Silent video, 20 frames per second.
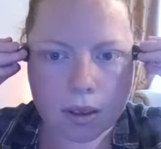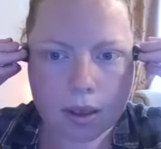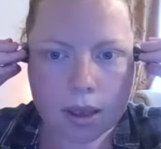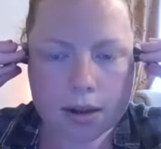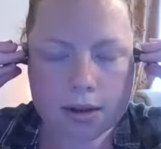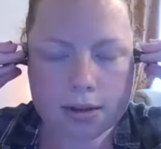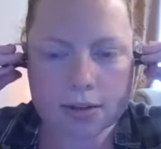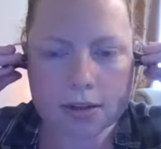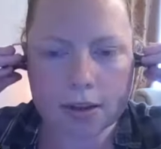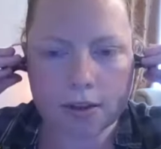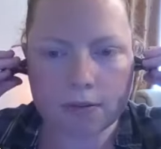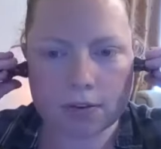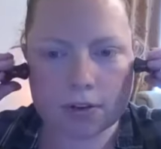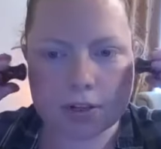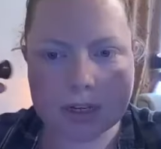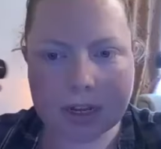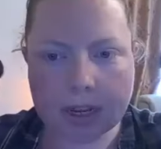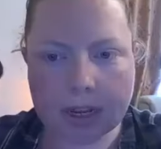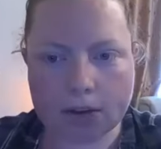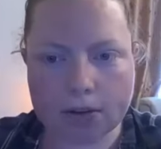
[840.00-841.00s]
Again, 7
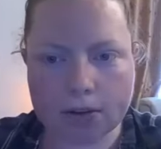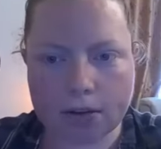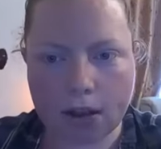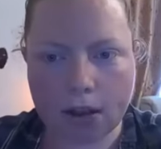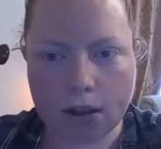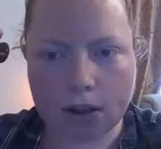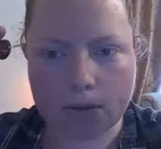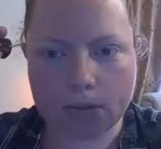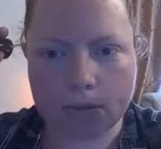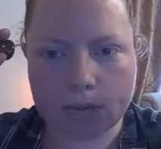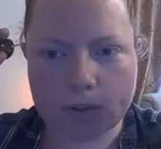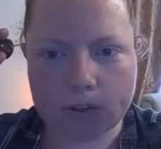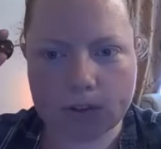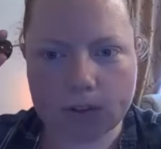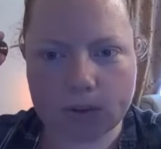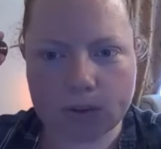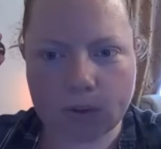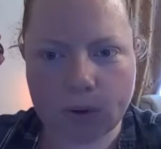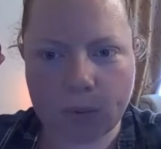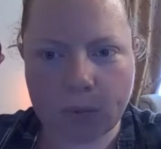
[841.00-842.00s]
to 10 times,
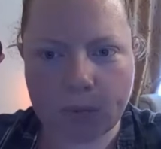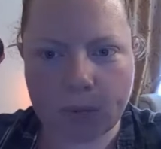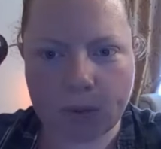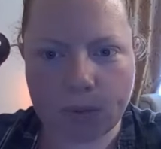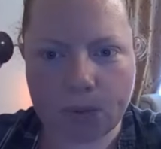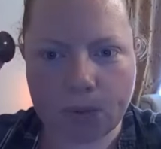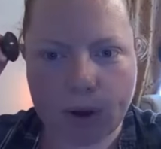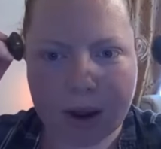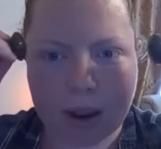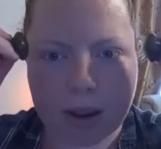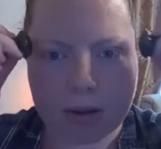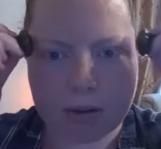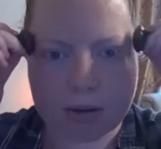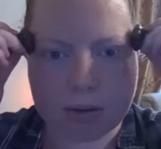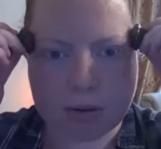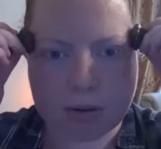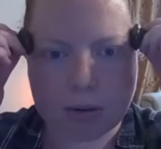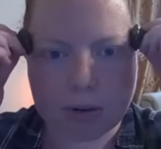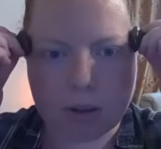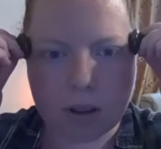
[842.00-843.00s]
swap them
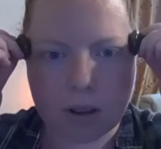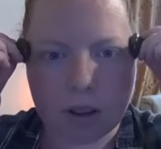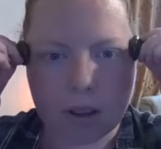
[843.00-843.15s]
round.